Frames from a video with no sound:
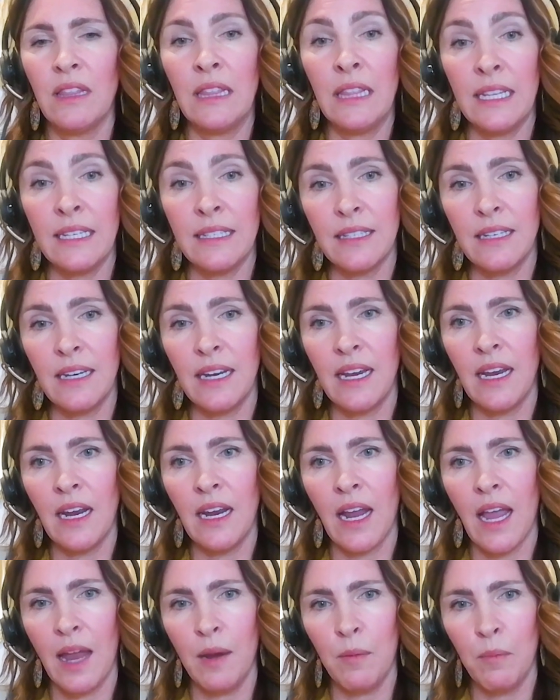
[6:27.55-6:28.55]

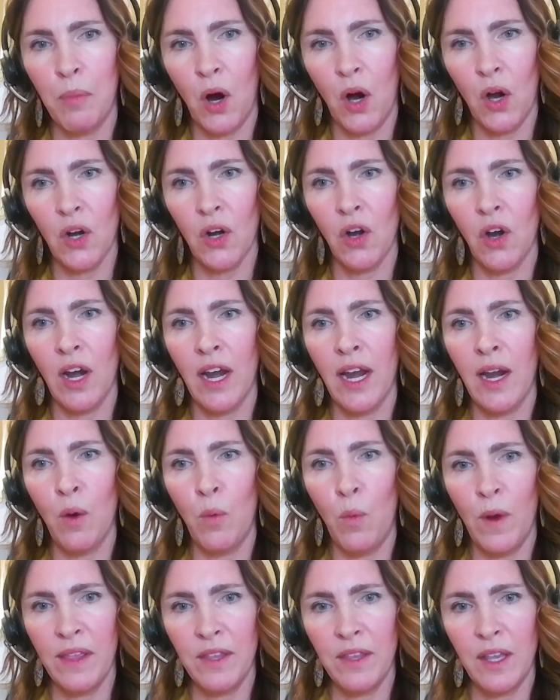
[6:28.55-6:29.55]
listening and
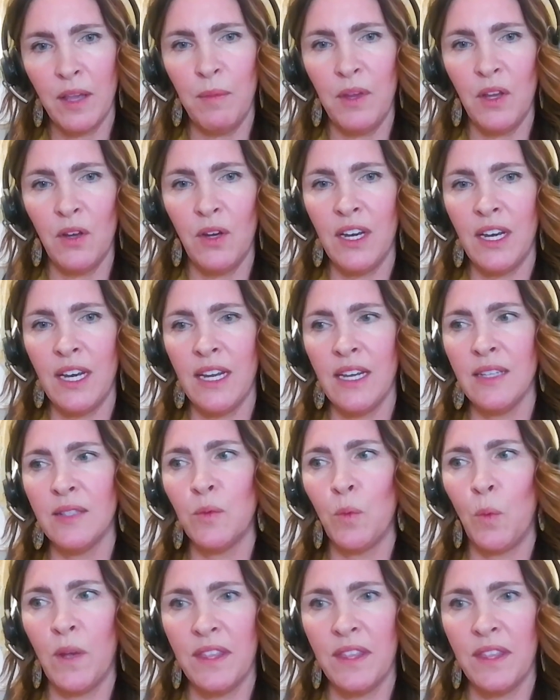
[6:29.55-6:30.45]
partnering with communities,